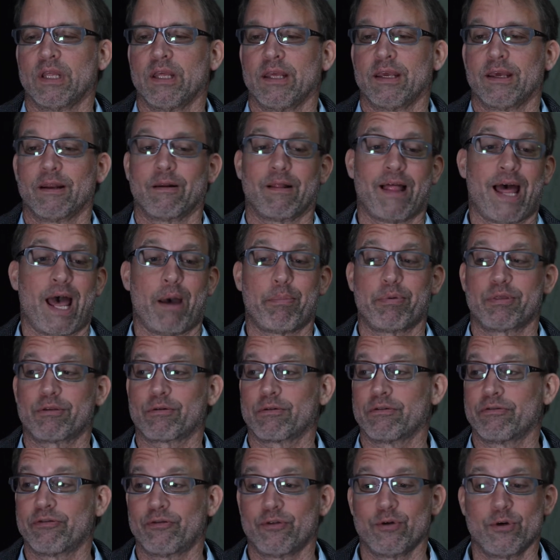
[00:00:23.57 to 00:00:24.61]
It'll happen through
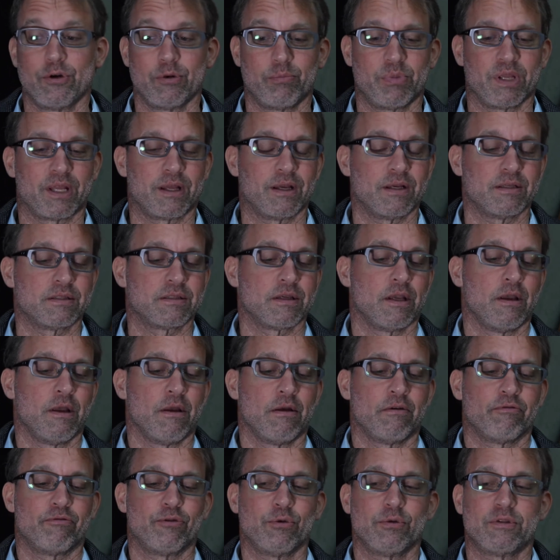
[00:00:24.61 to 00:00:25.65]
food because
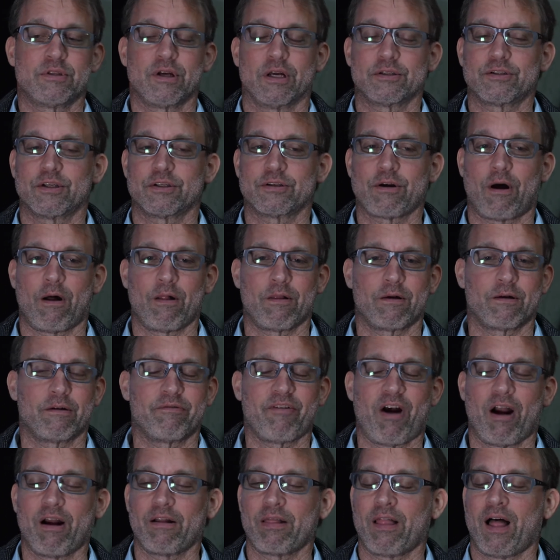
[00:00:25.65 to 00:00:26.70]
food touches all of
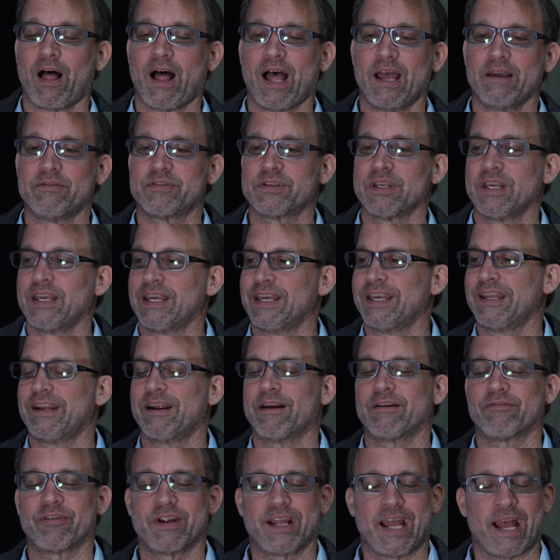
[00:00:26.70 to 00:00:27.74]
our lives in
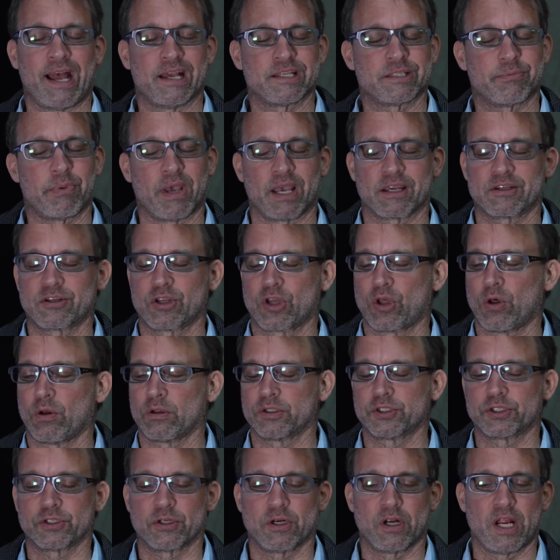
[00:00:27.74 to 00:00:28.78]
every aspect:
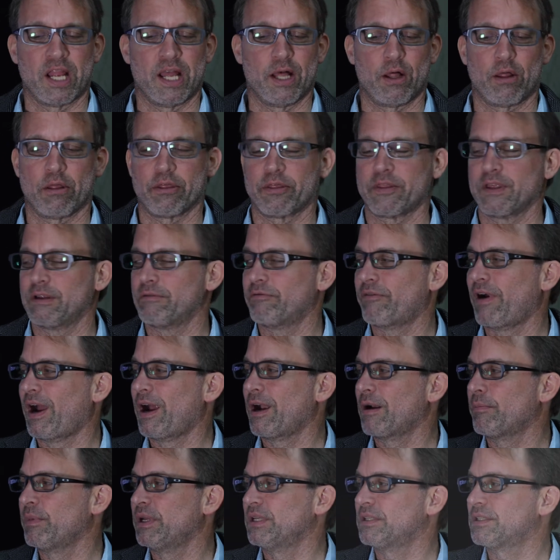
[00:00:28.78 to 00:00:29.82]
culture, health,
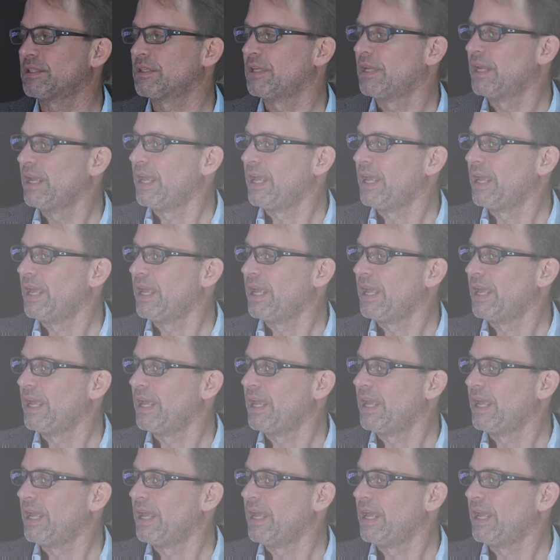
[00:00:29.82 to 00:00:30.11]
environment.